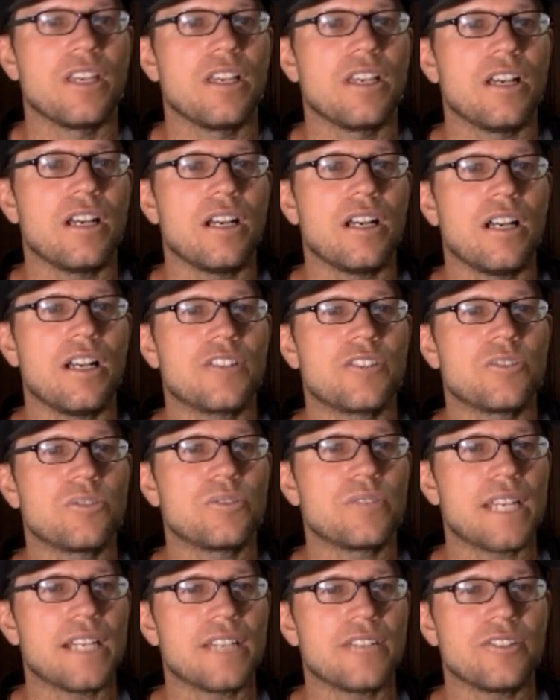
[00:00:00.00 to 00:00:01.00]

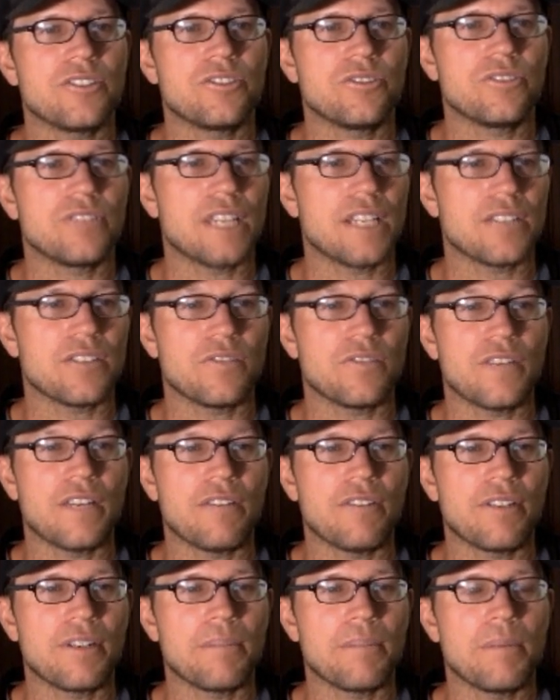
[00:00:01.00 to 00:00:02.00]
2,000,
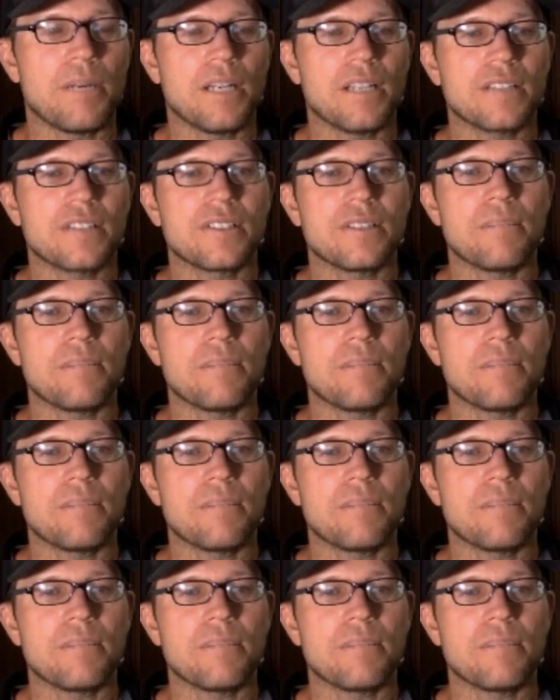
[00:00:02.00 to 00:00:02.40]
2,500 bucks a